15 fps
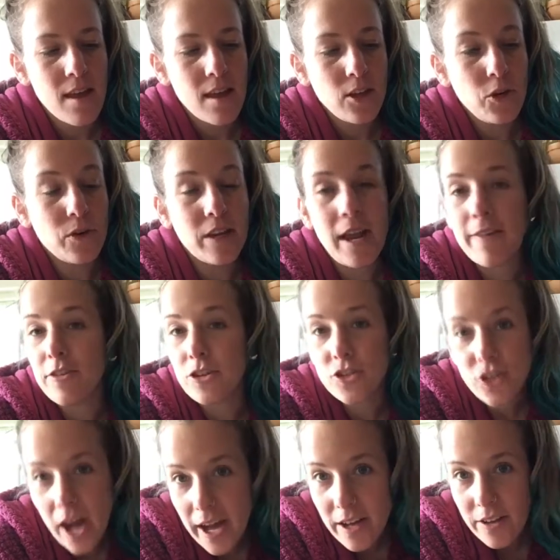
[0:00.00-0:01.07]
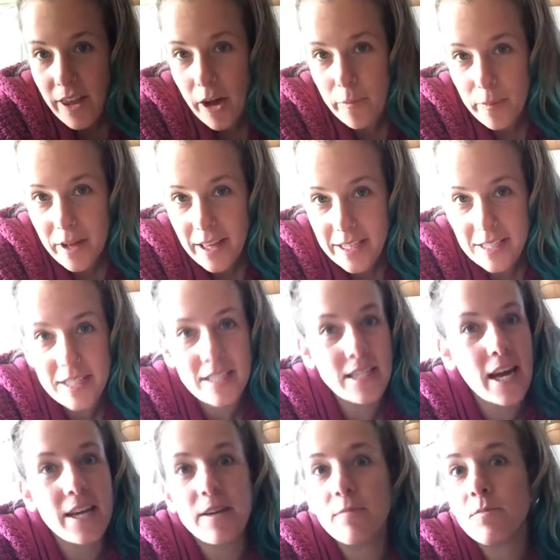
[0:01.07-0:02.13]
You can have your child help collect these
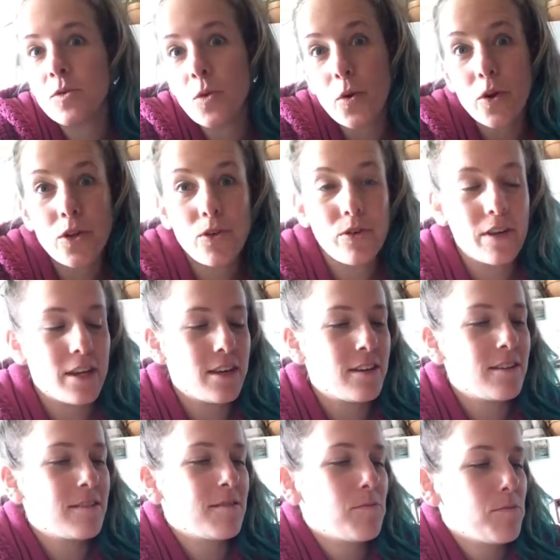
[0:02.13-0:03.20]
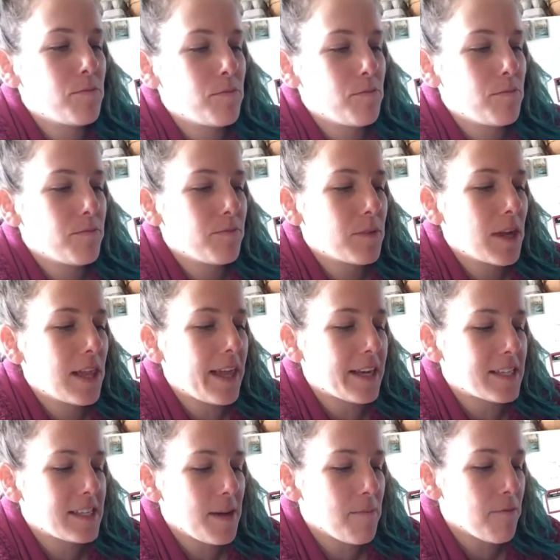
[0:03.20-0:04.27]
items, or you can collect
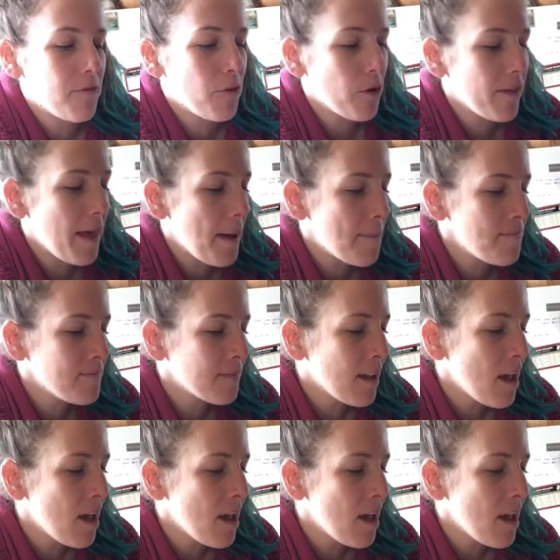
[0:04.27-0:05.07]
them for them.